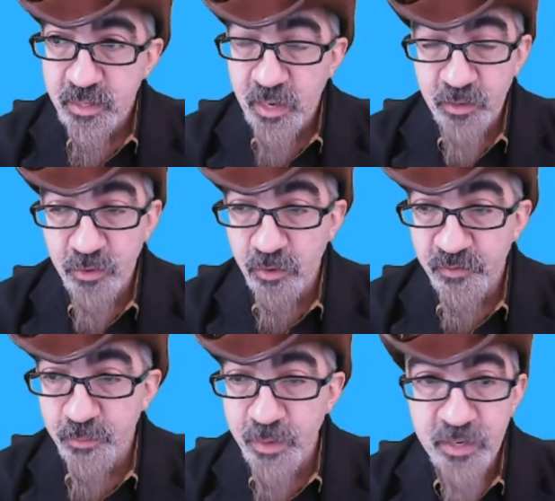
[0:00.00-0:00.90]
I don't know if
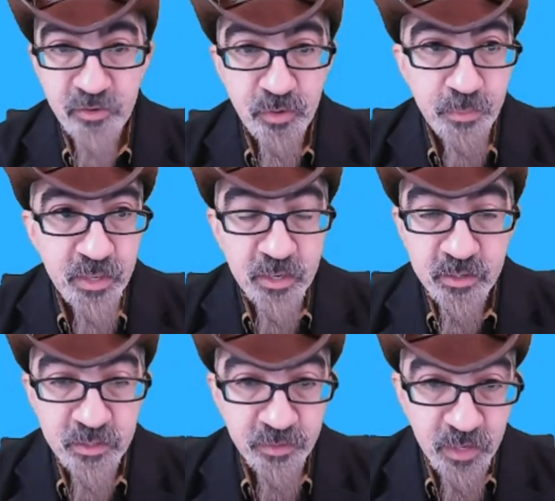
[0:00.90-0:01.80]
the mainstream media
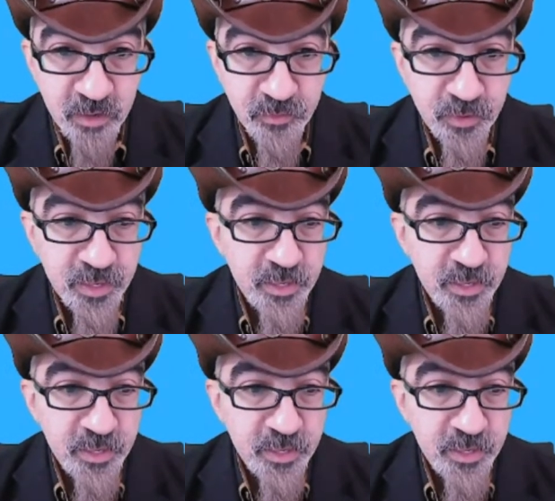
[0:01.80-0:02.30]
is even covering